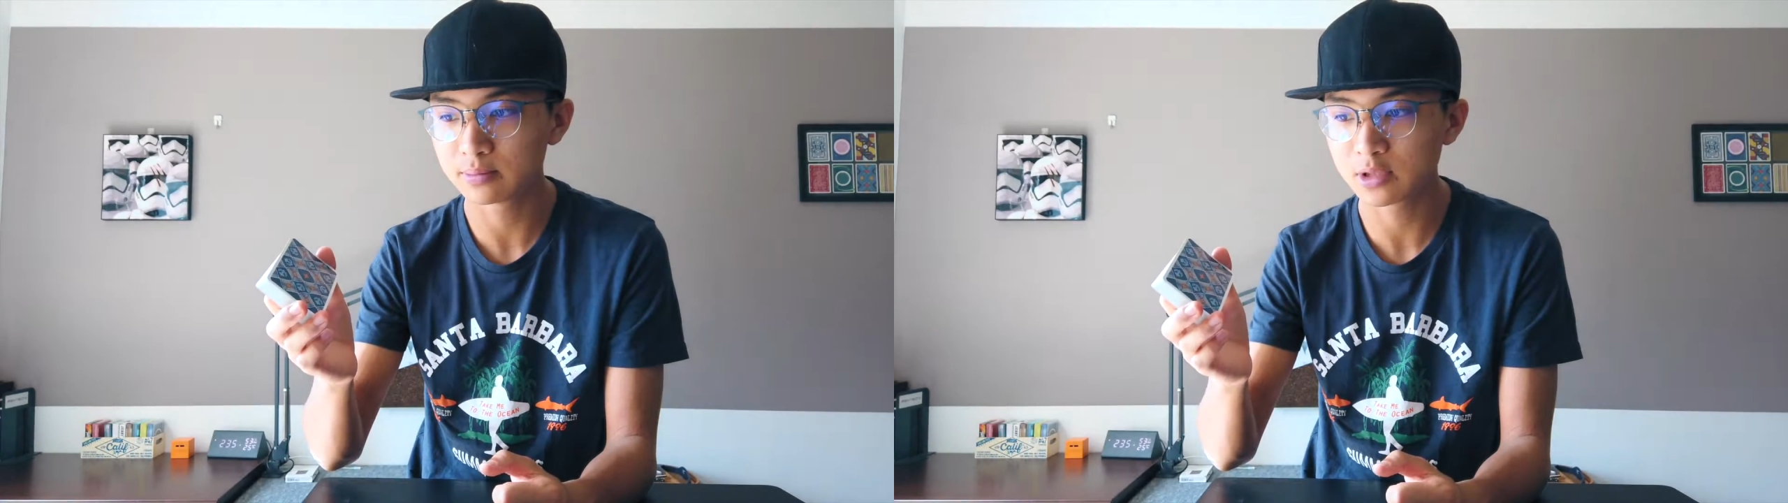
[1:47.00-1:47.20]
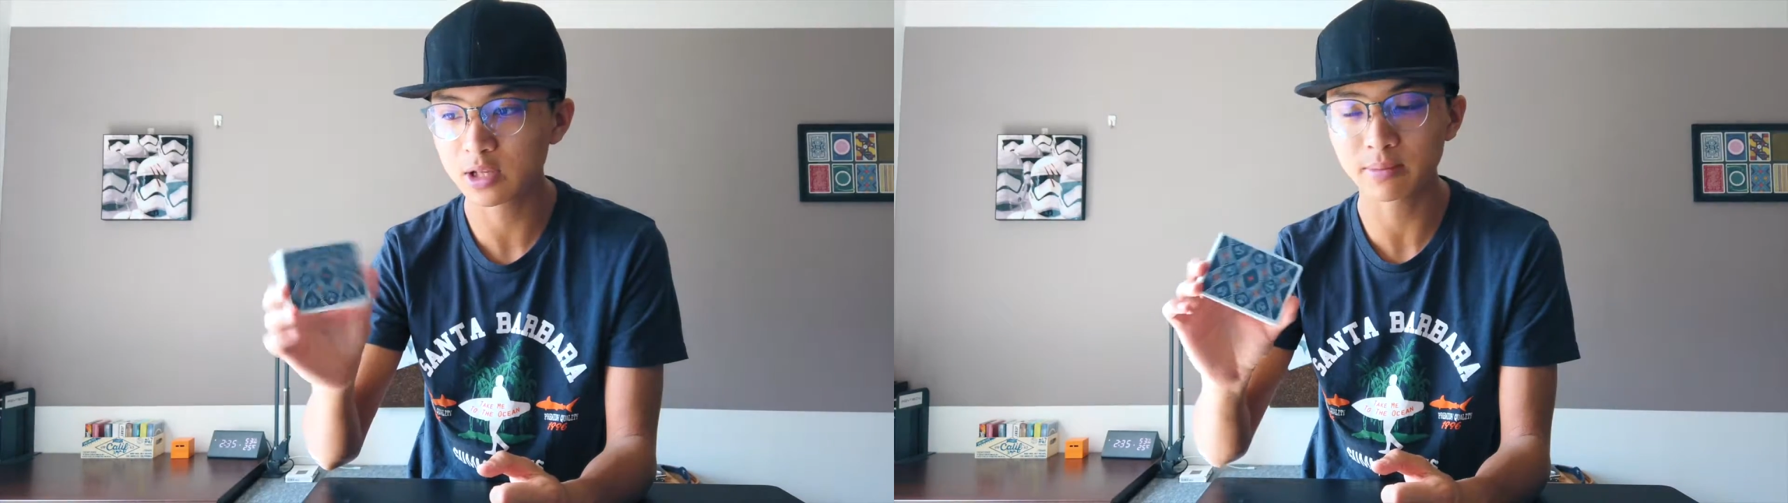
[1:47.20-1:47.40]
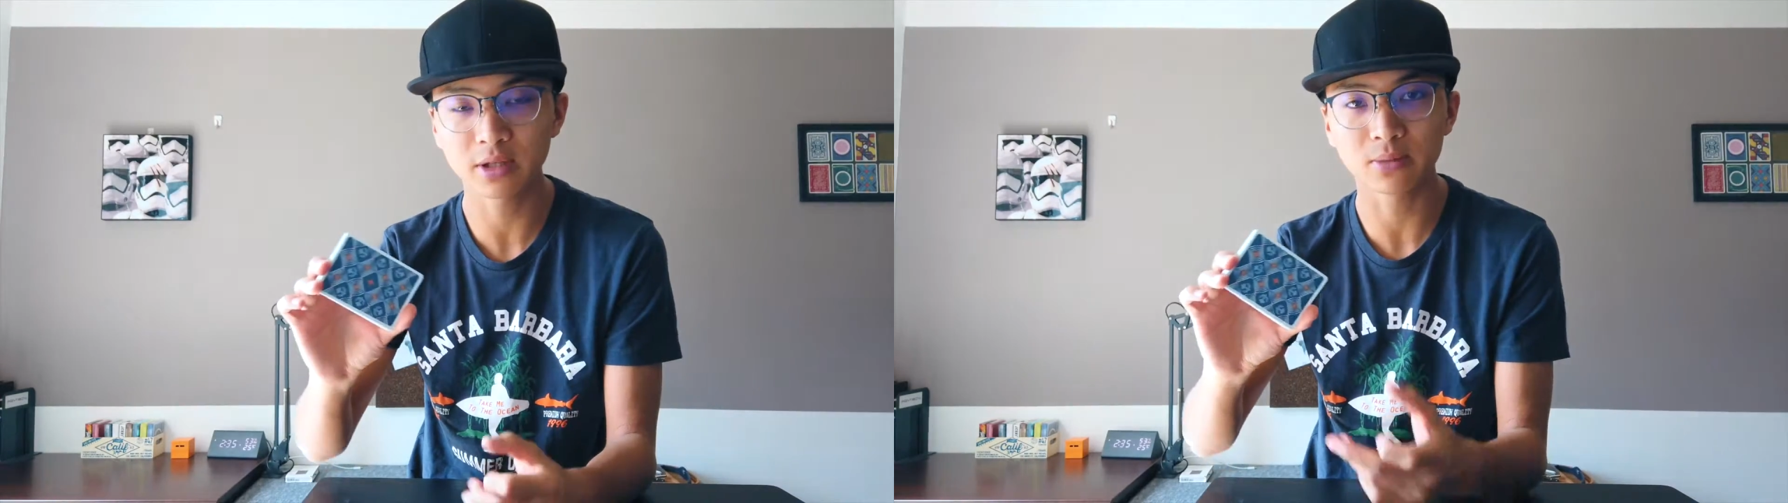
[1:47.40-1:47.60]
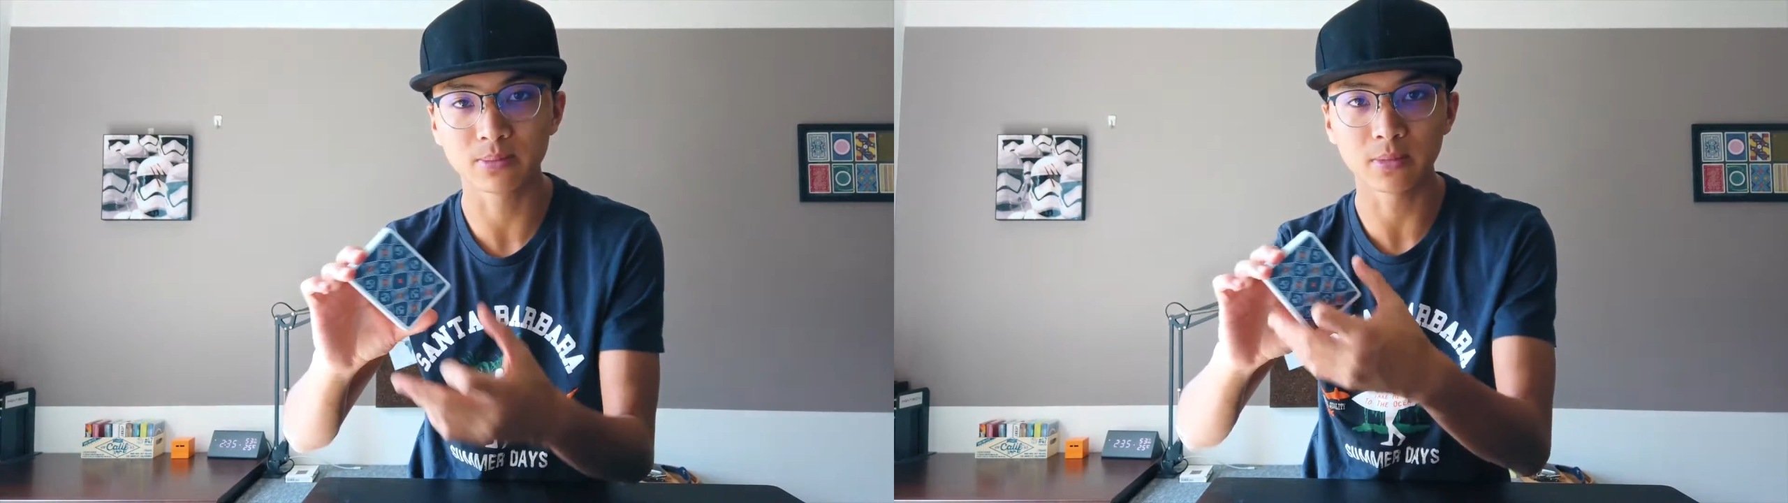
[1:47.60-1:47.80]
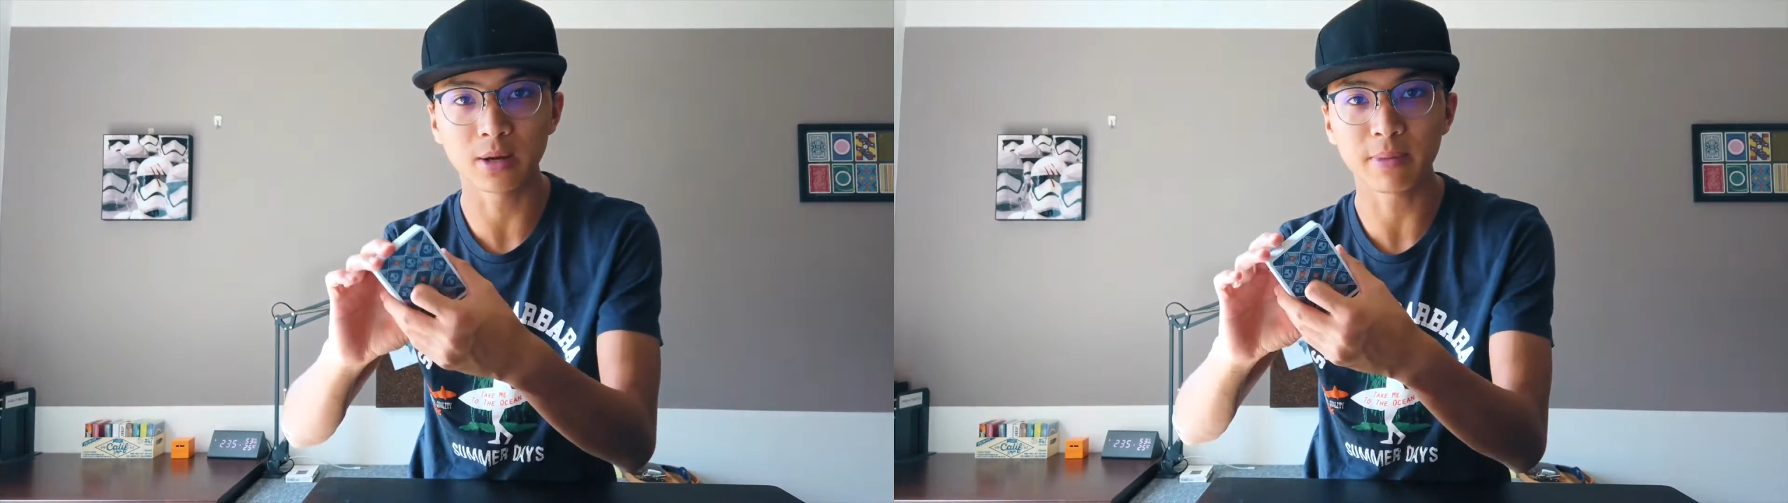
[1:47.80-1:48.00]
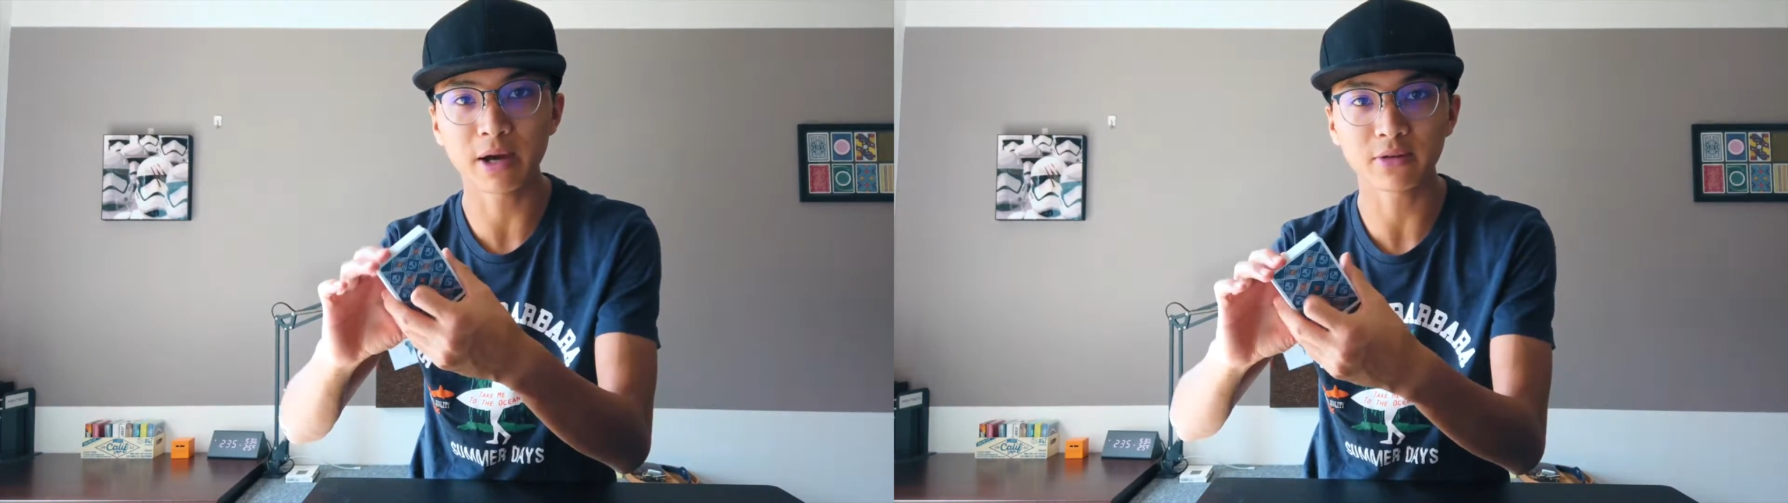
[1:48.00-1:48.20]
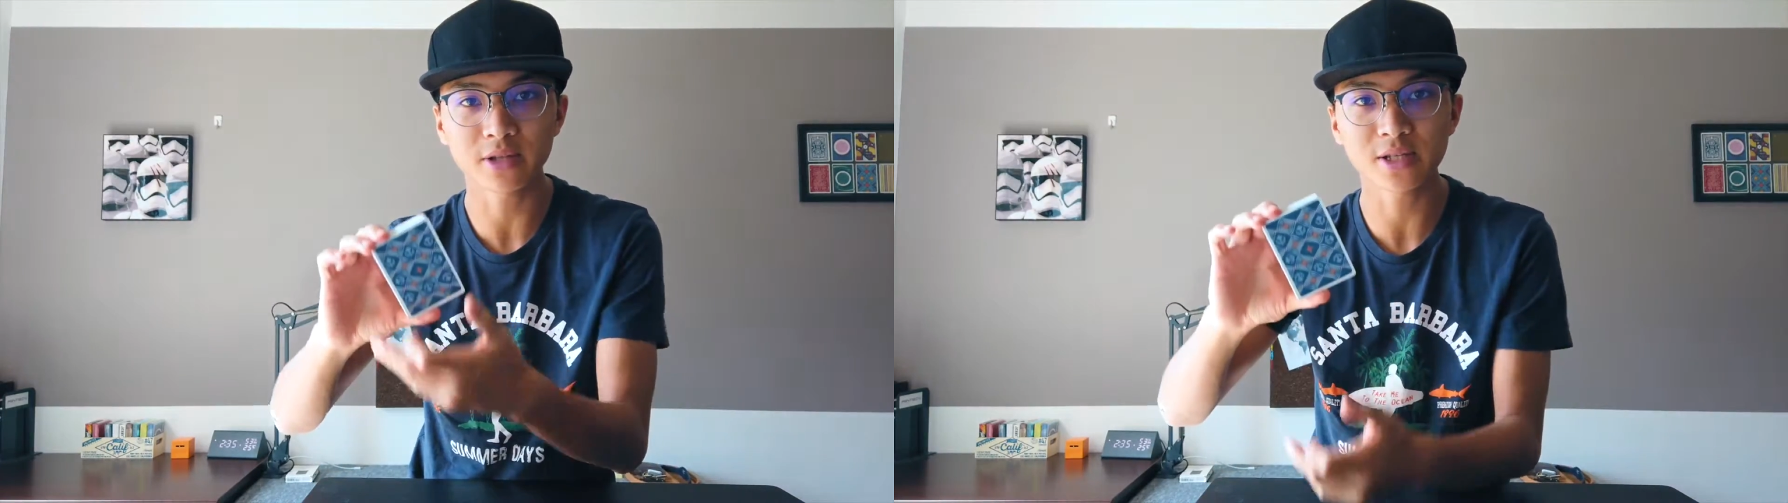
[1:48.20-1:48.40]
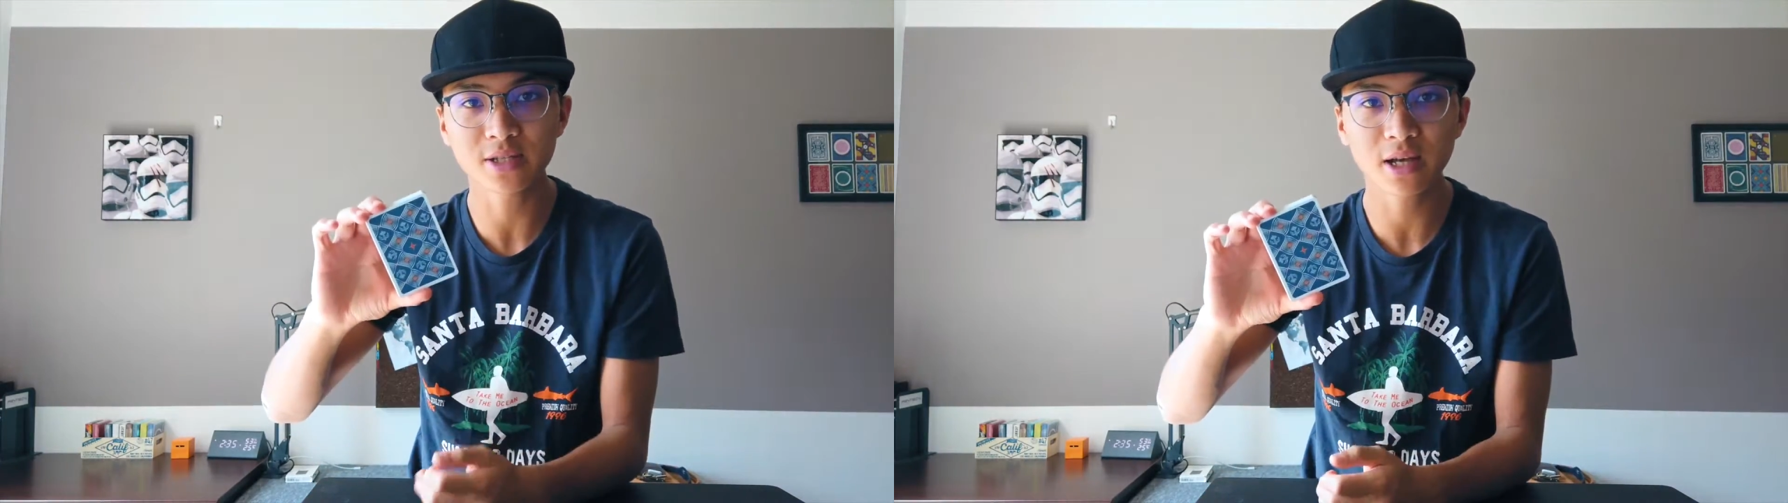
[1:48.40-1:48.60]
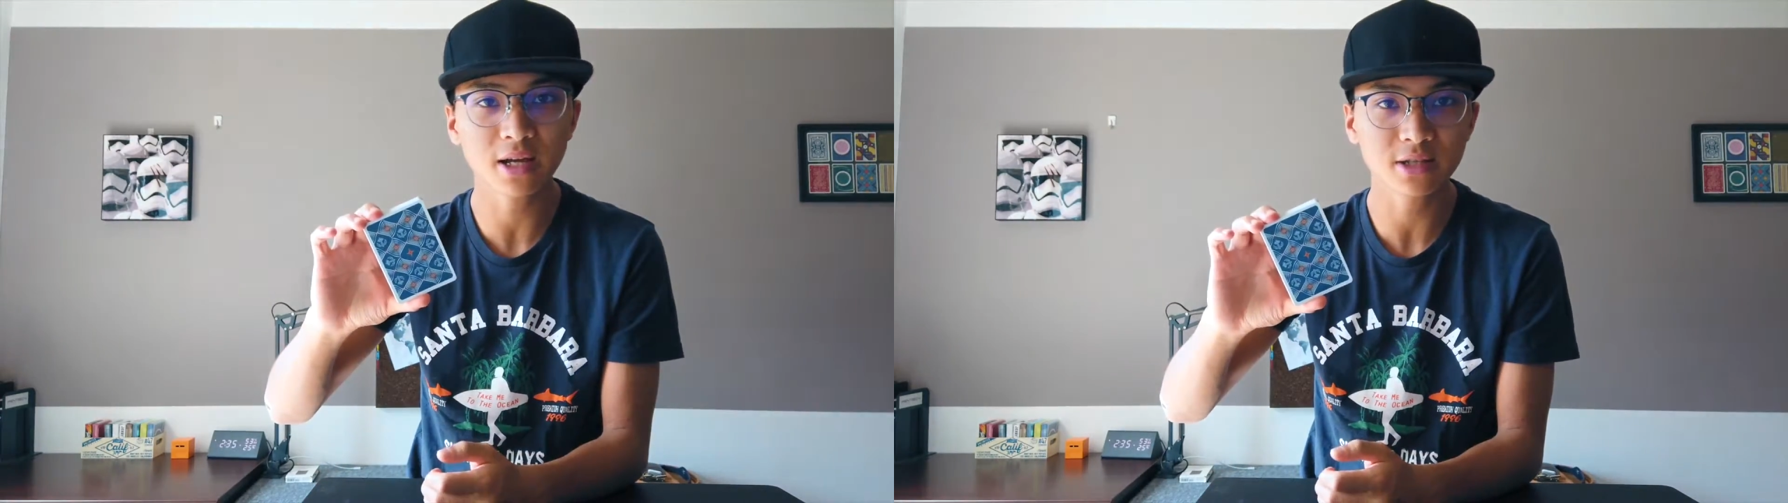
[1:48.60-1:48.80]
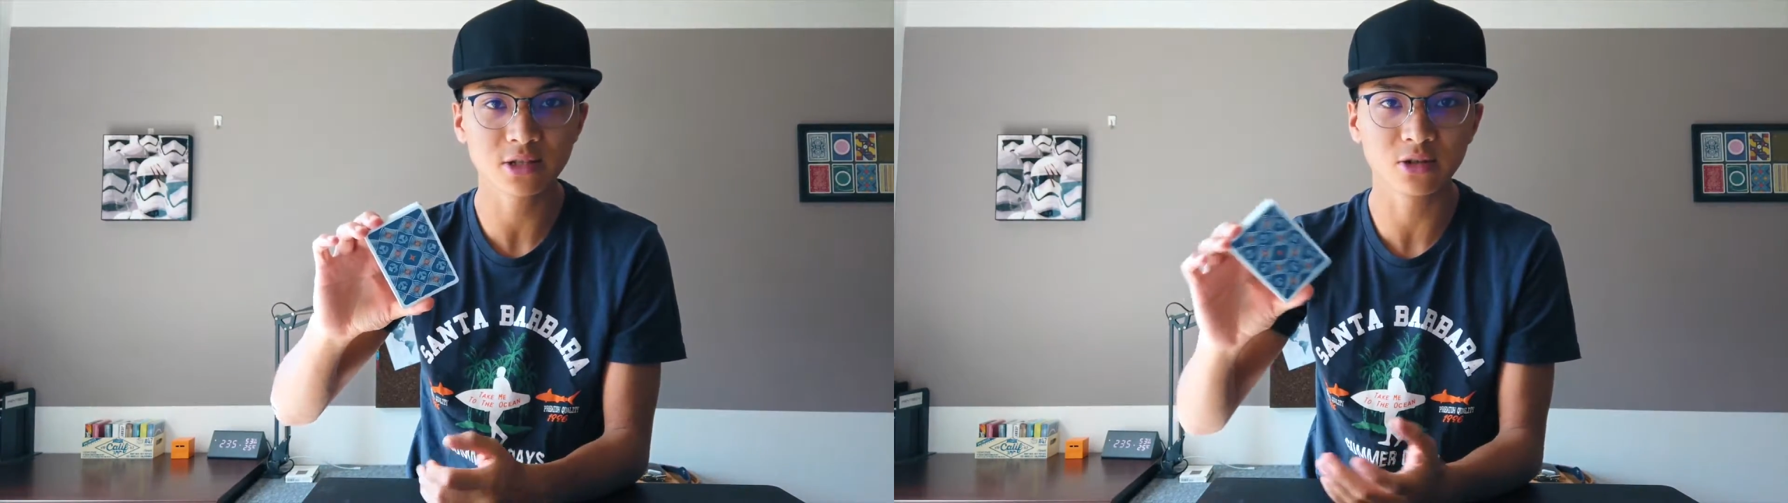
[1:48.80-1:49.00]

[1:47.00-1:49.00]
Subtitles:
Something about this size,